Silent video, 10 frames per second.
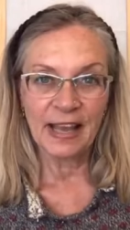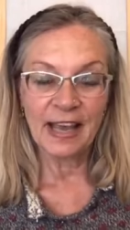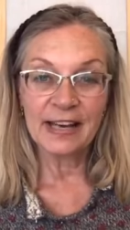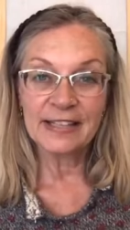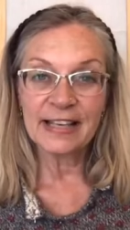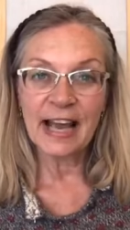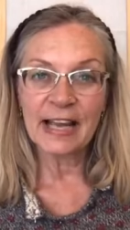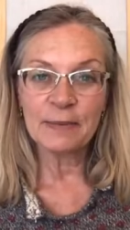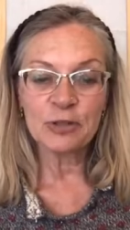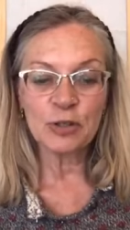and it's
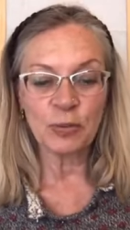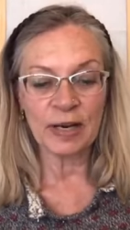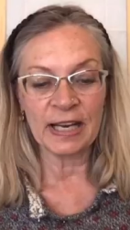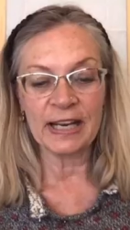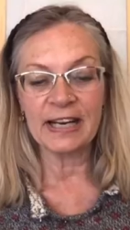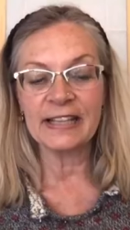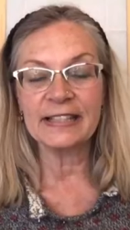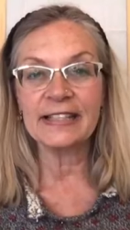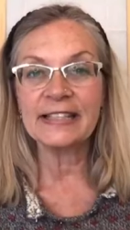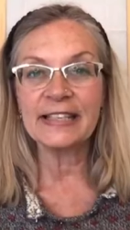item 20, and
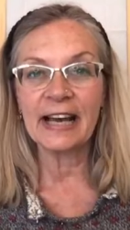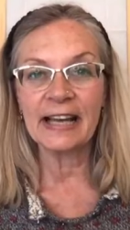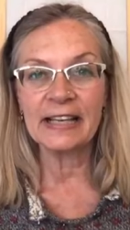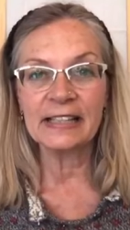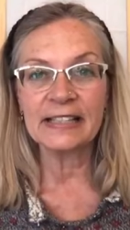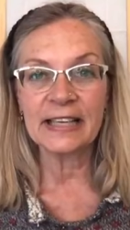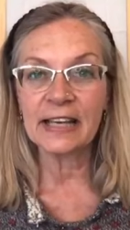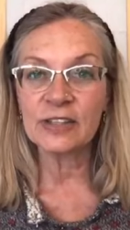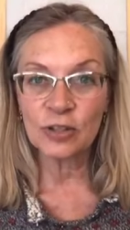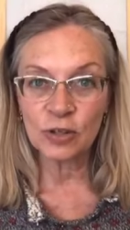it's entitled
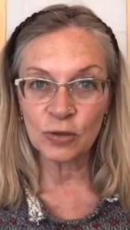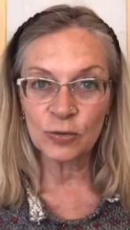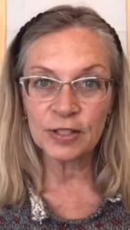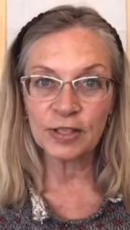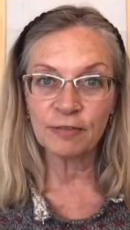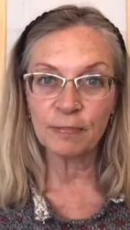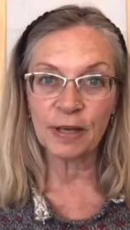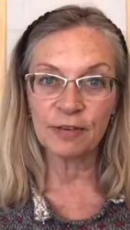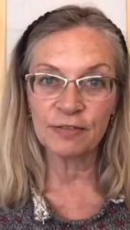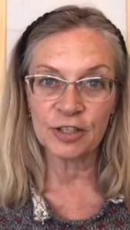Exclusive
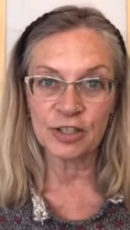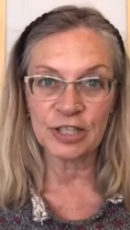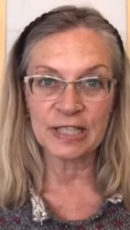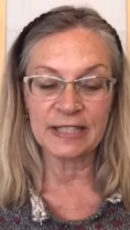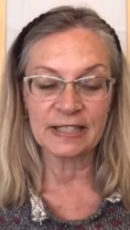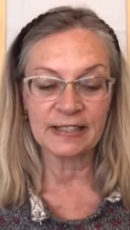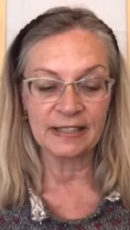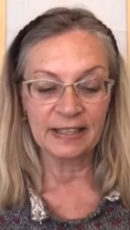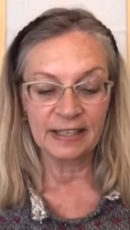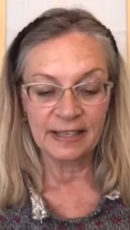Beneficence.
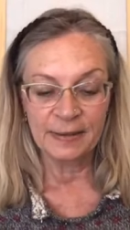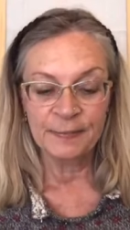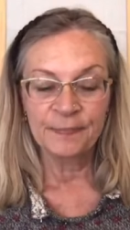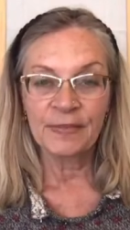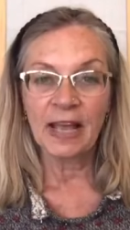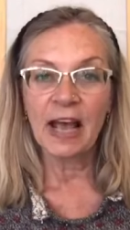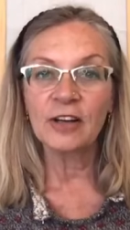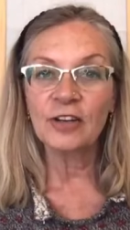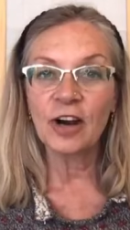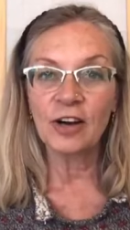
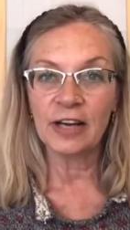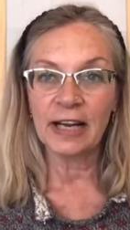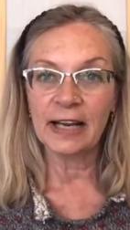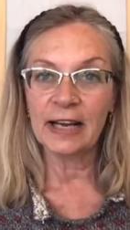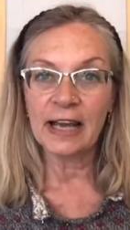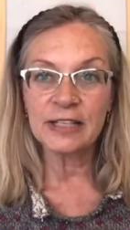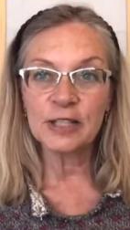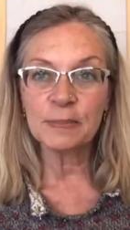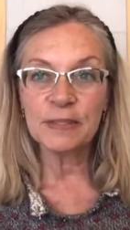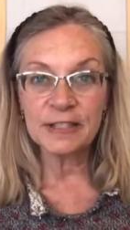Allan Kardec has a
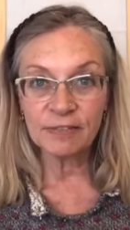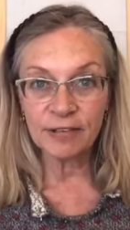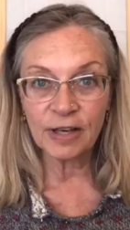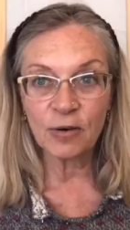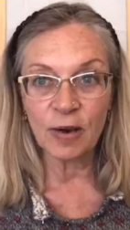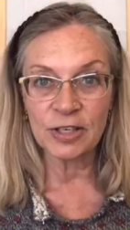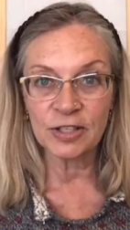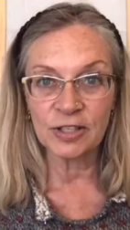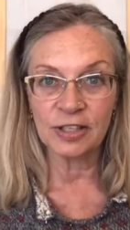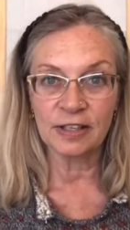specific
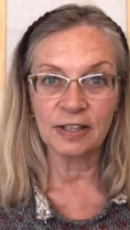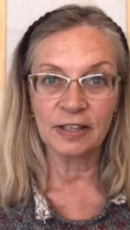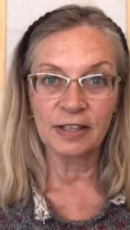question